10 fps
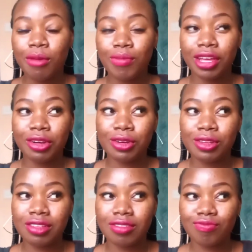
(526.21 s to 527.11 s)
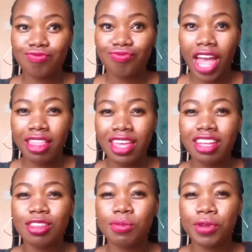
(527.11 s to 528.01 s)
because I think
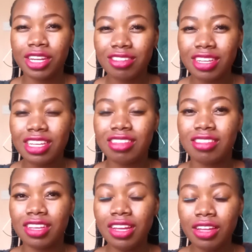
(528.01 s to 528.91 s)
it's pretty easy.